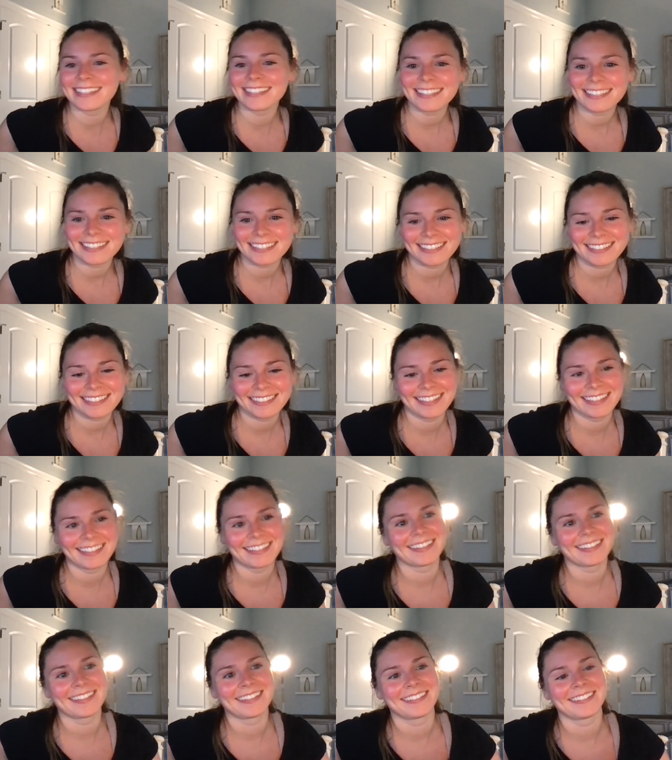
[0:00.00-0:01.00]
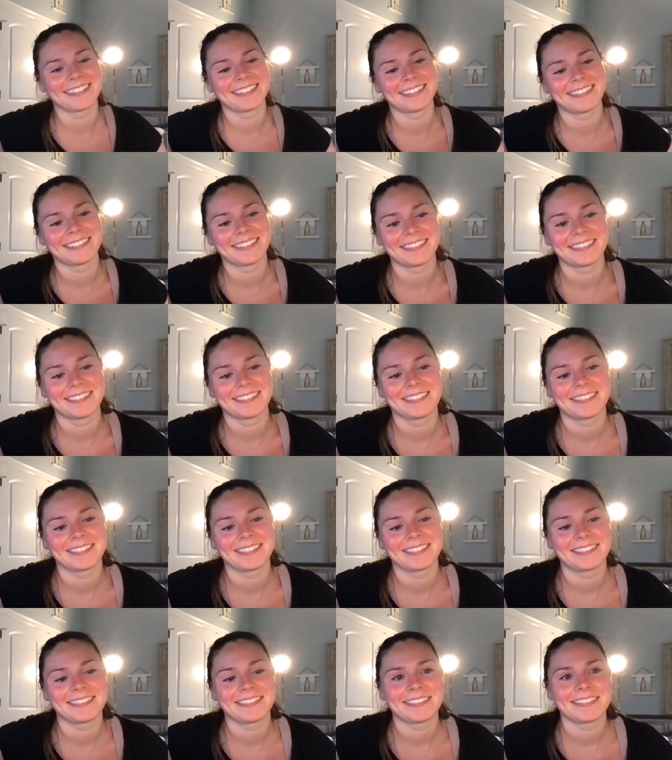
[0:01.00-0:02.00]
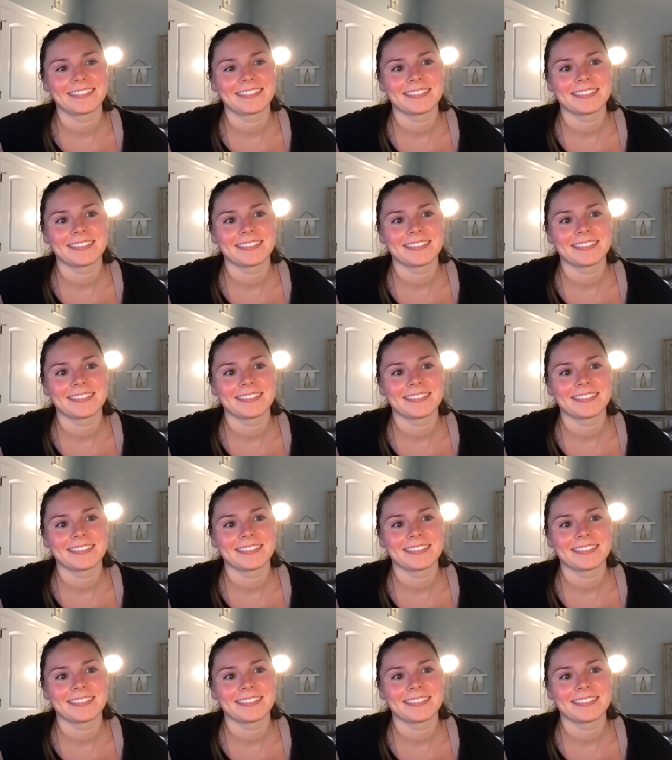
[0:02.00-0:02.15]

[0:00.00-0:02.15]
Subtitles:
Nobody speaks.